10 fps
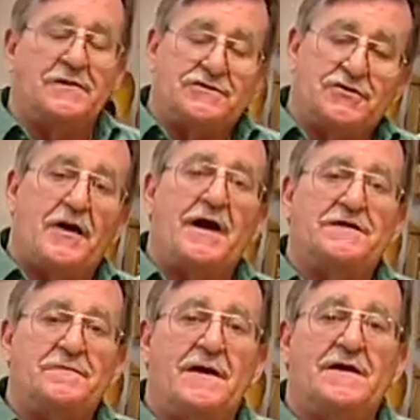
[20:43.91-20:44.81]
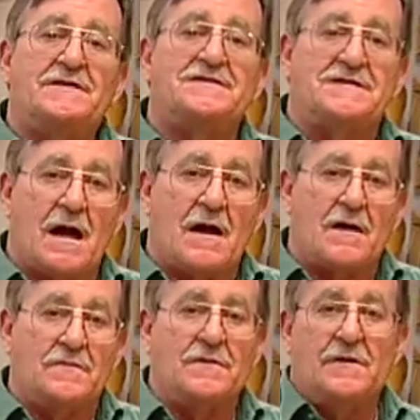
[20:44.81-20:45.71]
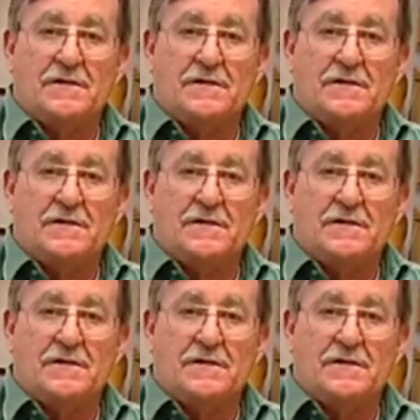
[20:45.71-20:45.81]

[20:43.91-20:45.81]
to transmit sound